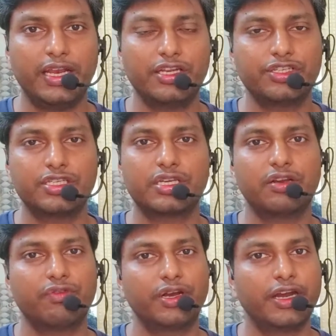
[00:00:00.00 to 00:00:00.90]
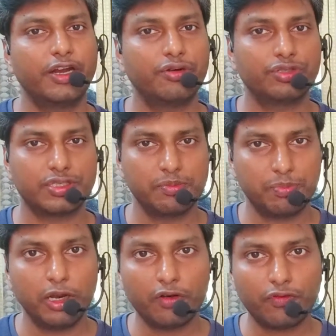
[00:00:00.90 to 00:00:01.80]
energy is converted into
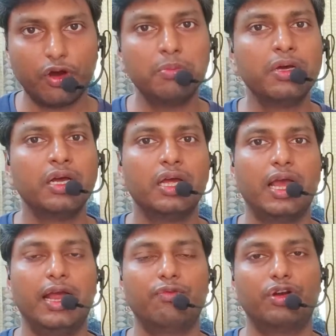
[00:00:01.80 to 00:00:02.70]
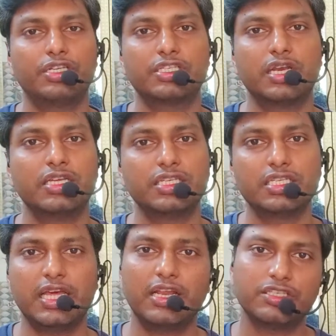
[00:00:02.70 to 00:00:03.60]
simpler form, and what is released
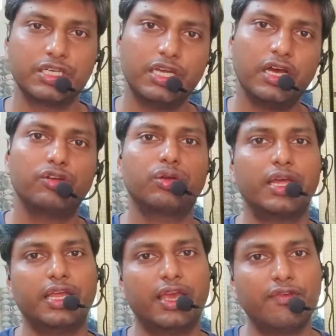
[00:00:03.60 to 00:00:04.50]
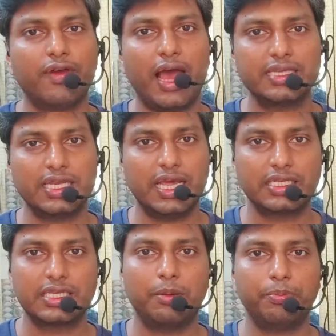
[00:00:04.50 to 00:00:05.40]
is energy. Here you can give as an
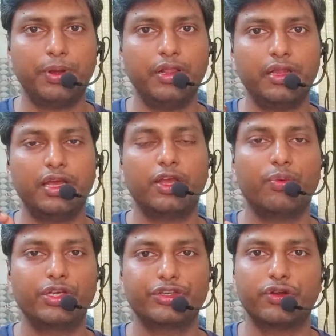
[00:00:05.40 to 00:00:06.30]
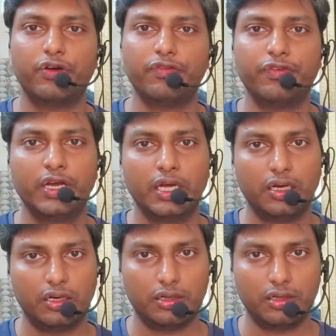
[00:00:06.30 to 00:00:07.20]
example the equation of
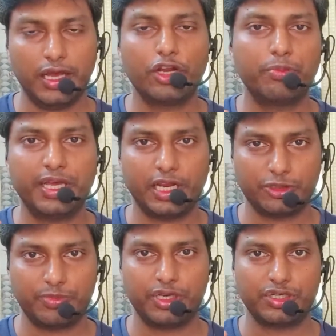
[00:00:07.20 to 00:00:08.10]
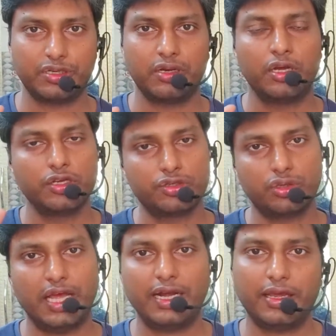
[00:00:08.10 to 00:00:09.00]
aerobic respiration. So
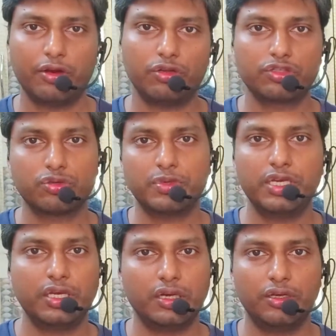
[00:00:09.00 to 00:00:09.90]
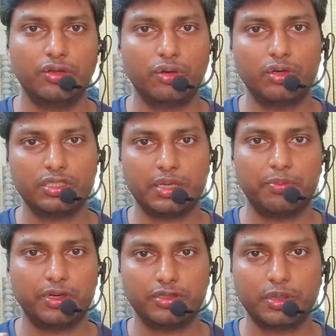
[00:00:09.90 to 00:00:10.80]
that can also be
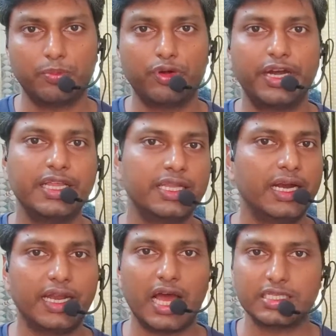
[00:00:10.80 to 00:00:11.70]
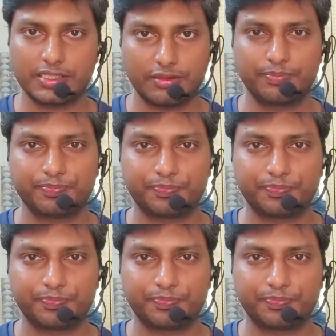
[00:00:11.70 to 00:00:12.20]
supported in that answer.